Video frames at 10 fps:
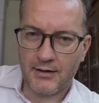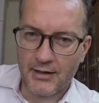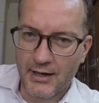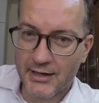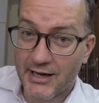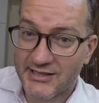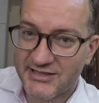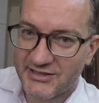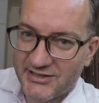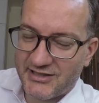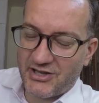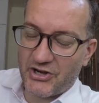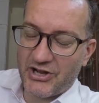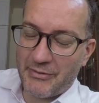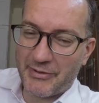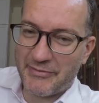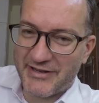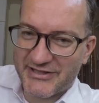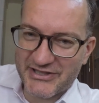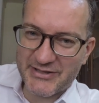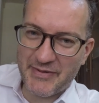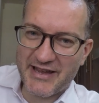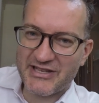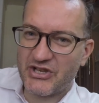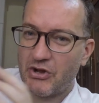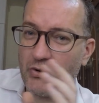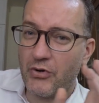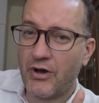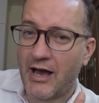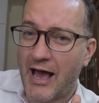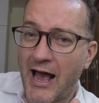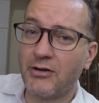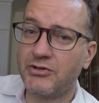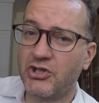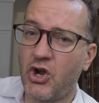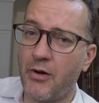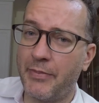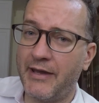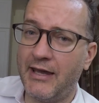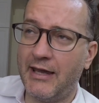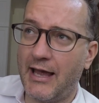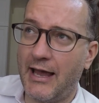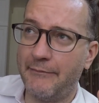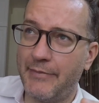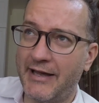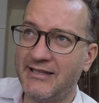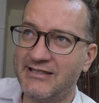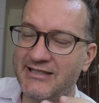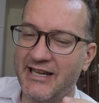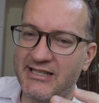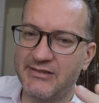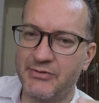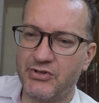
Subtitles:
Hey guys, still got a couple of minutes to spare. So, how to copy and paste text